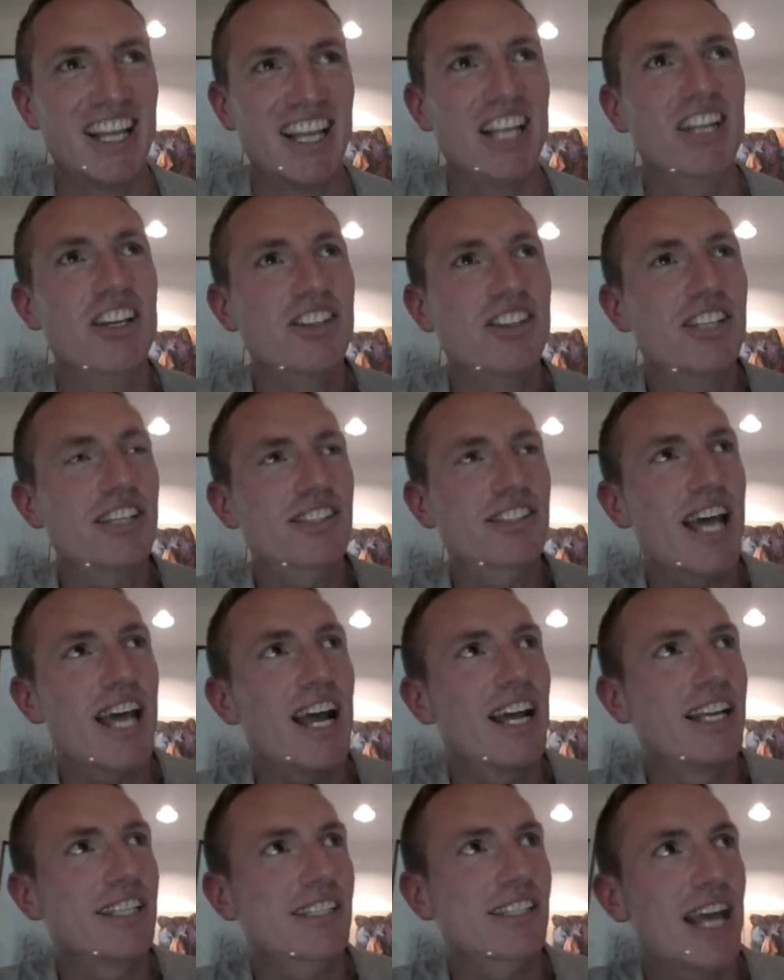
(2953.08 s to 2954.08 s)
Because
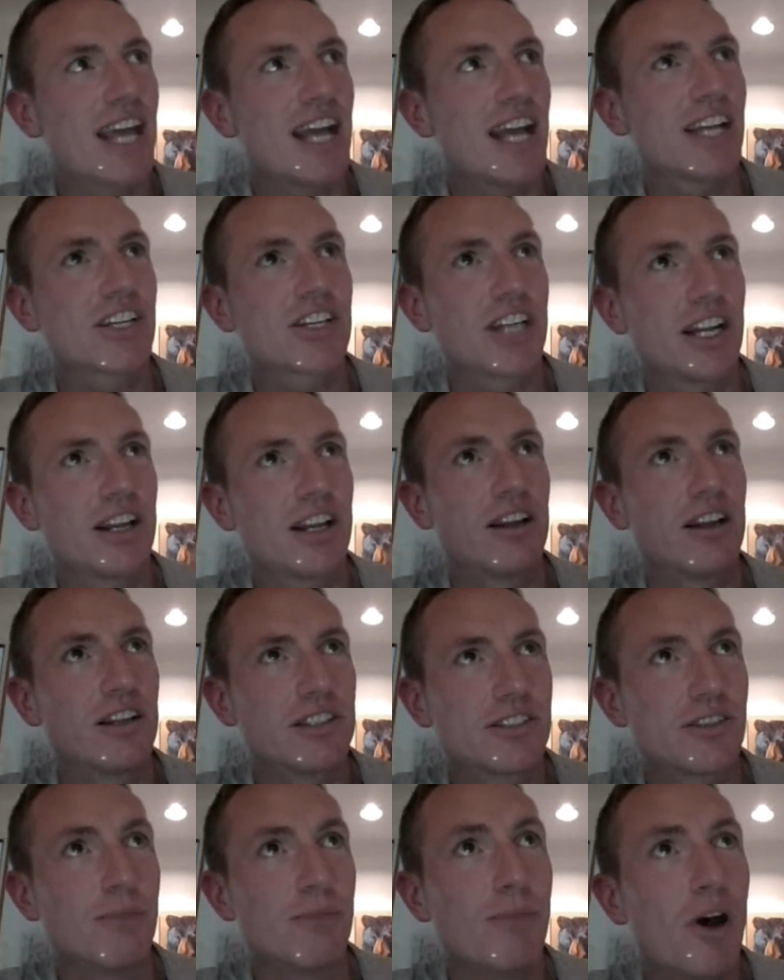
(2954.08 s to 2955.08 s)

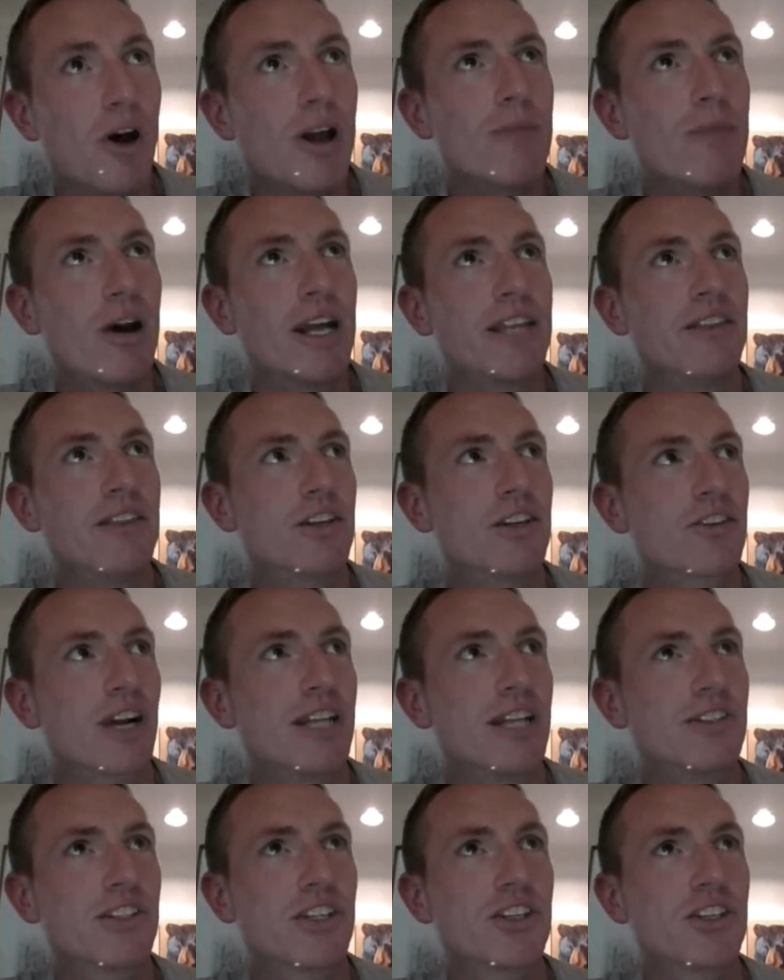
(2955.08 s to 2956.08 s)
to my mind, the
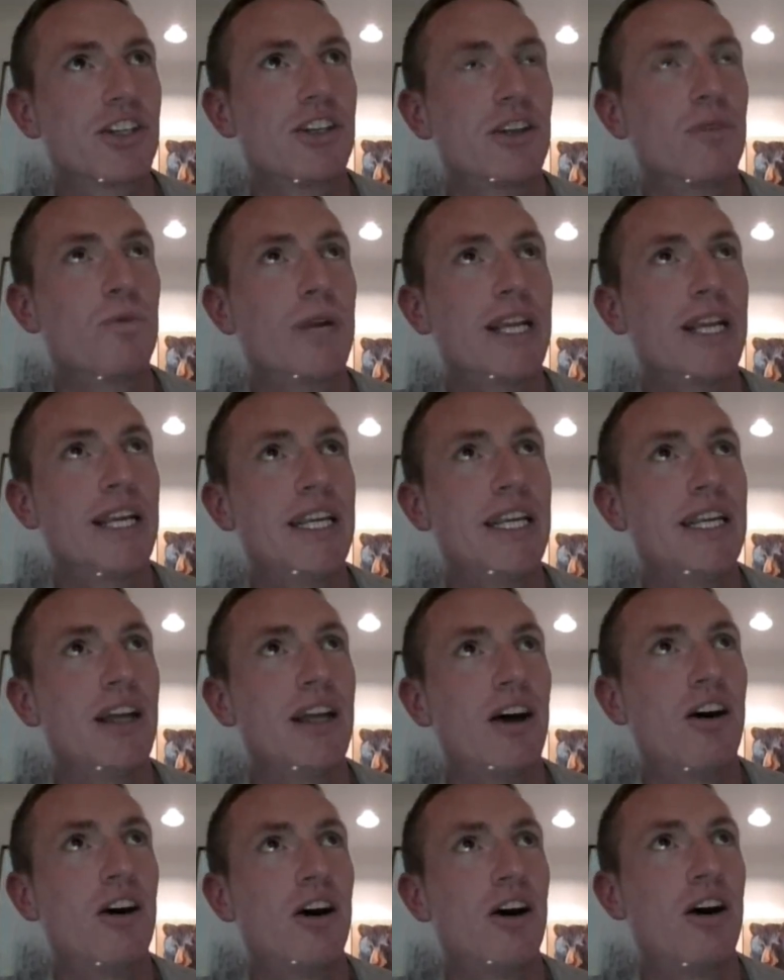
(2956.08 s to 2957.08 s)
transition that we
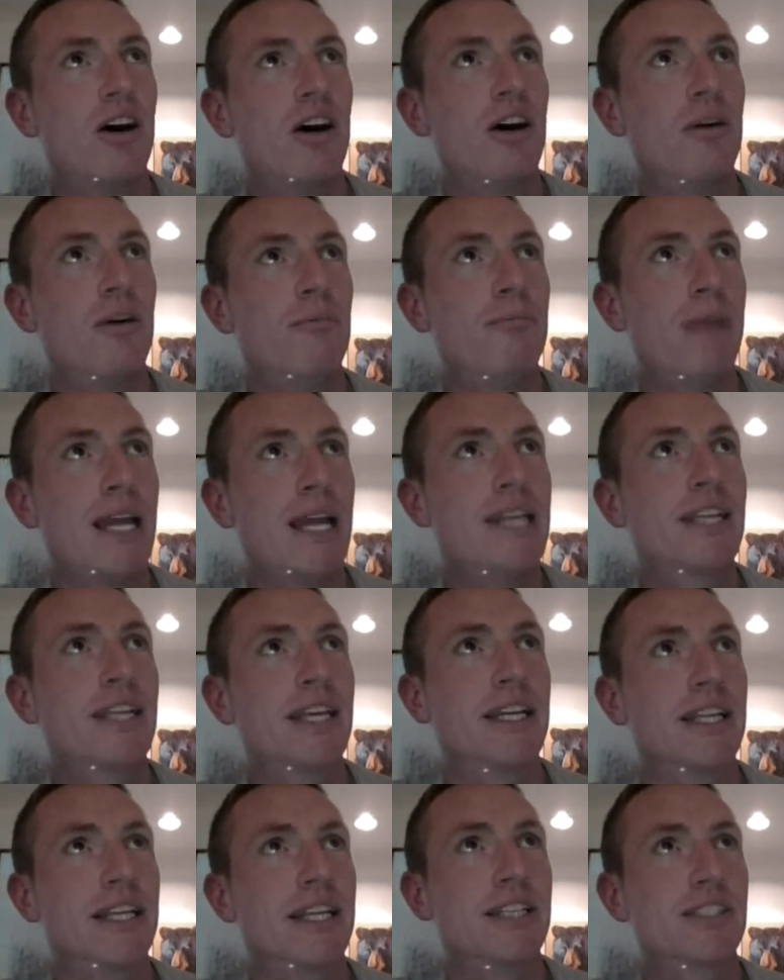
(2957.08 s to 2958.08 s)
are
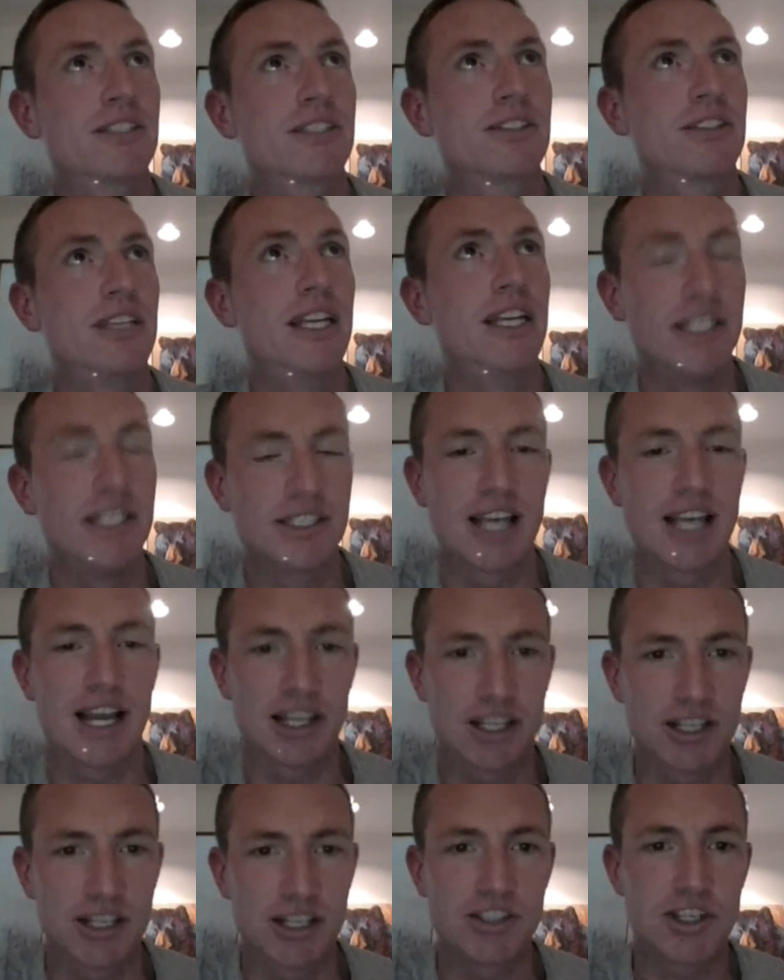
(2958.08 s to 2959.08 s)
making is
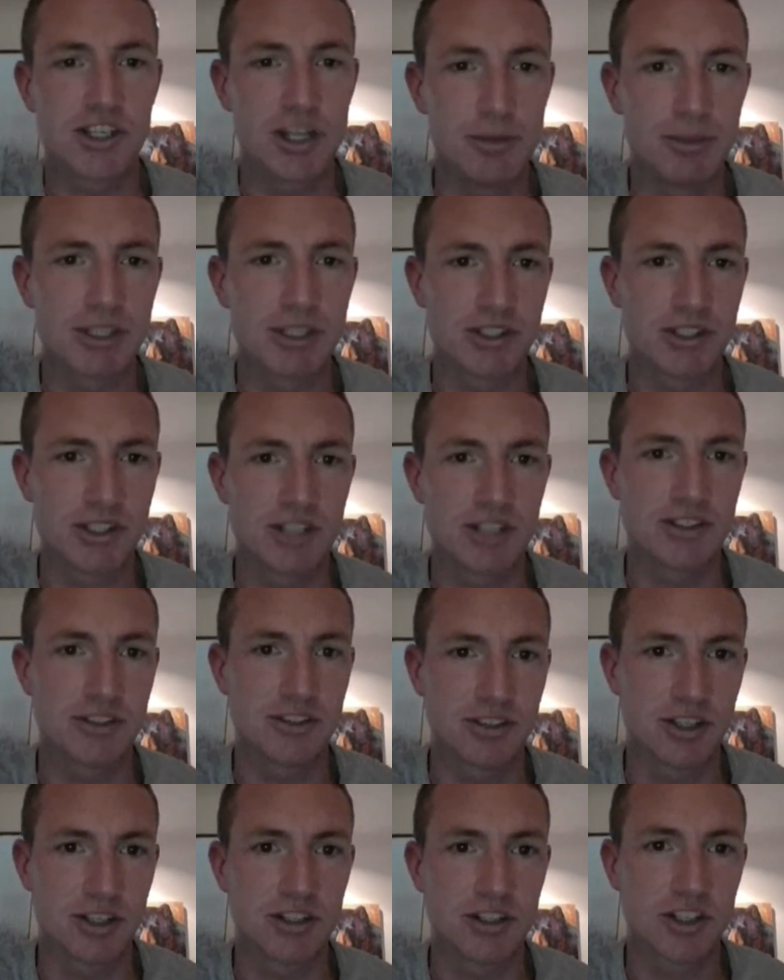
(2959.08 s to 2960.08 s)
that consumer to
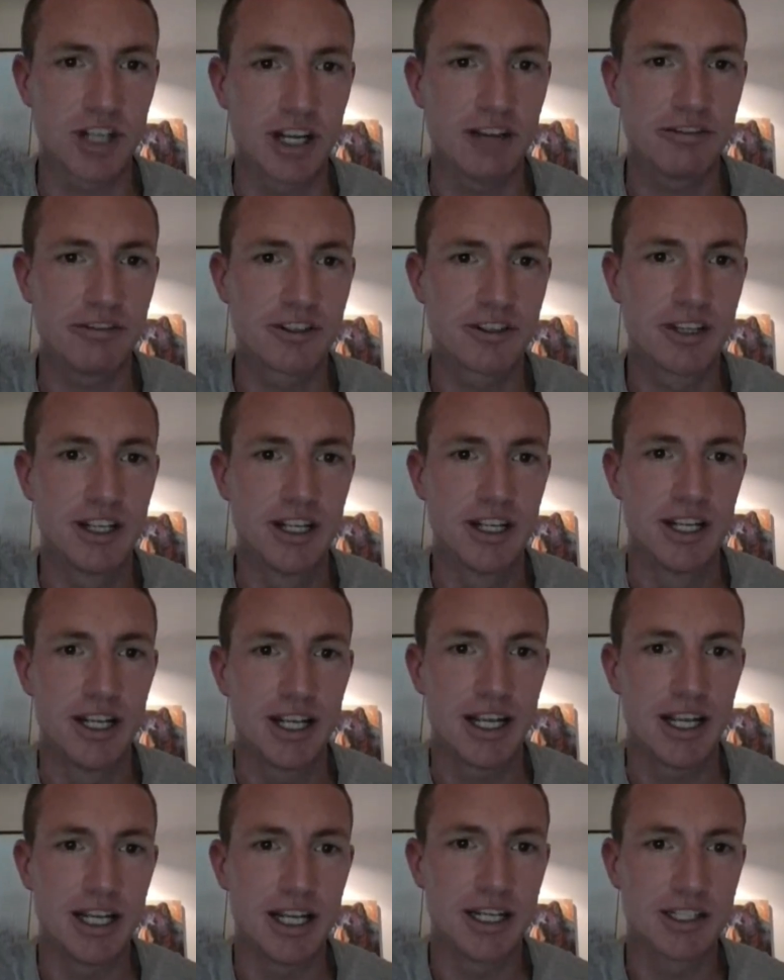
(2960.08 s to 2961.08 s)
citizen shift.
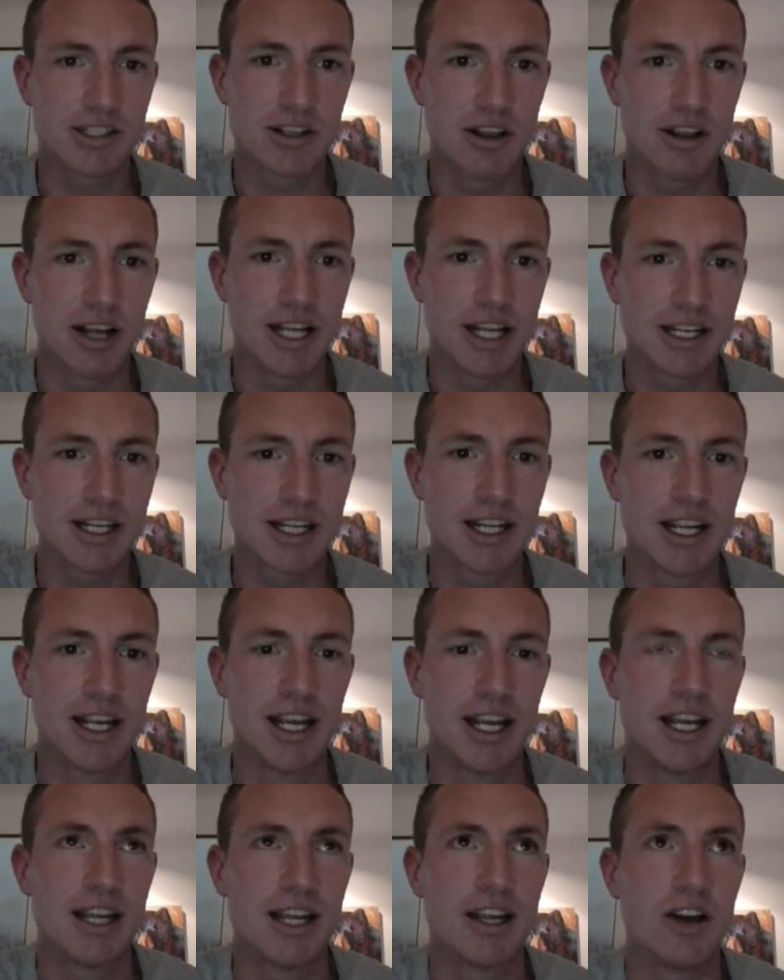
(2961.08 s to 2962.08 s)
Mm-hmm. It's like,
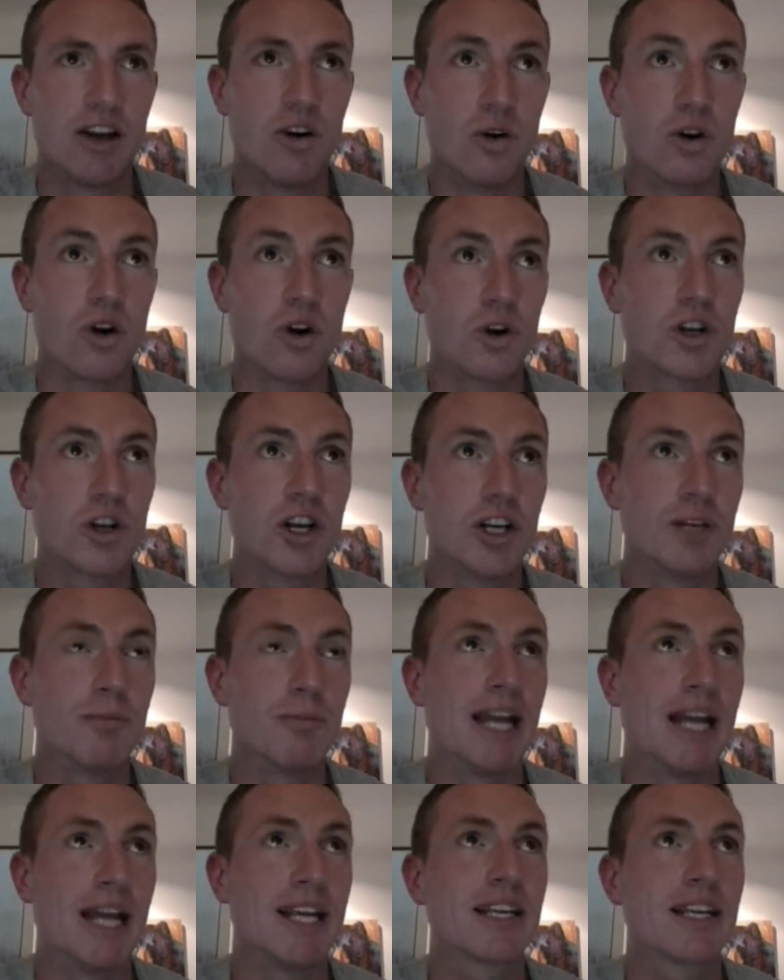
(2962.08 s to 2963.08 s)
or could
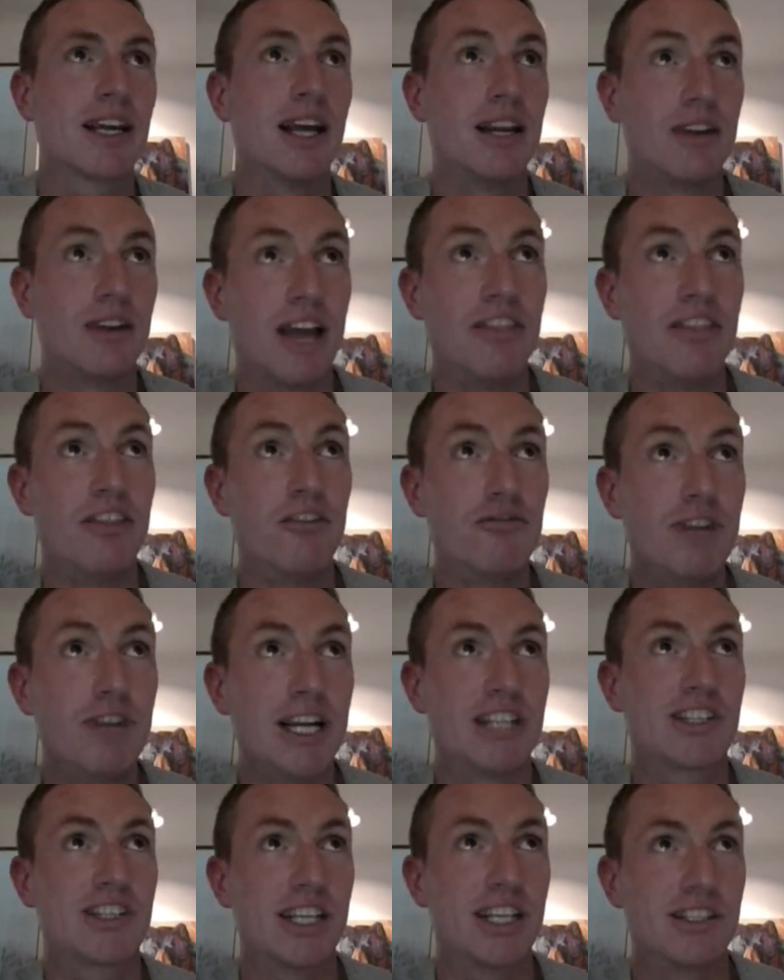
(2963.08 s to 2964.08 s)
make. And the
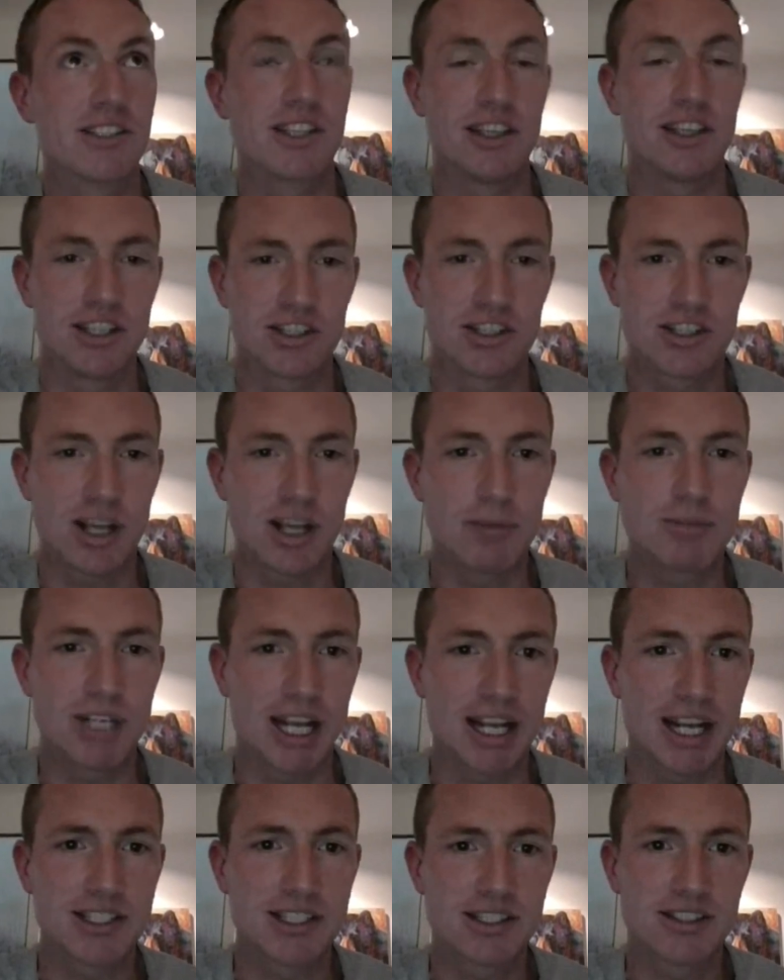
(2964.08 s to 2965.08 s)
risk mm-hmm. is the
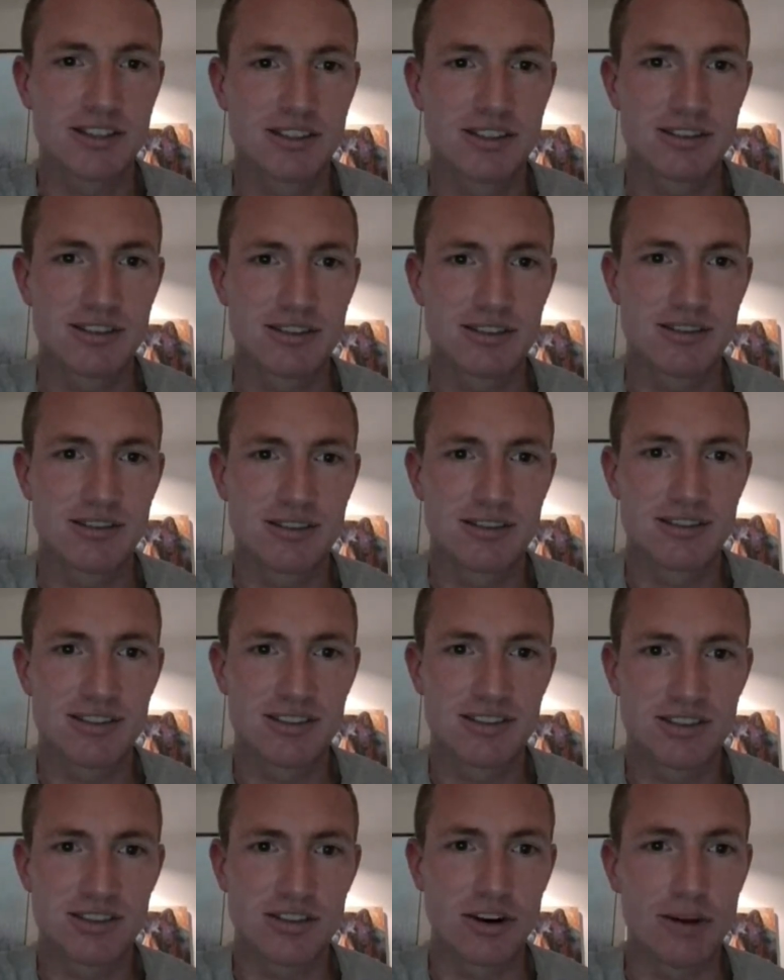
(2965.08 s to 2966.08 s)
subject
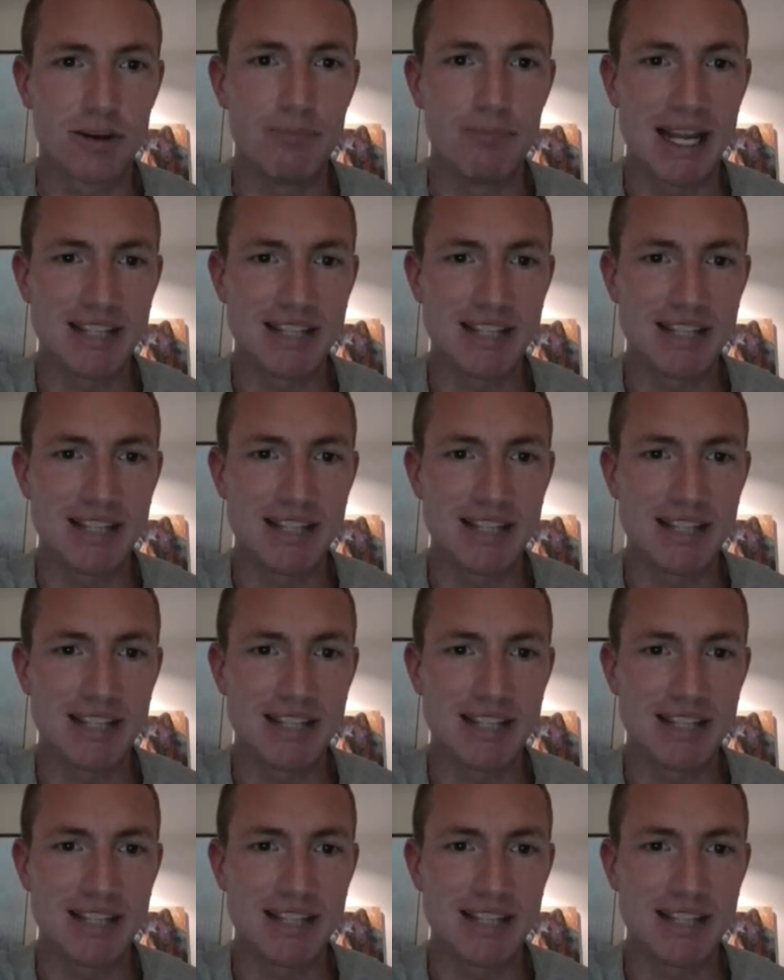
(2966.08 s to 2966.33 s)
sort mm-hmm.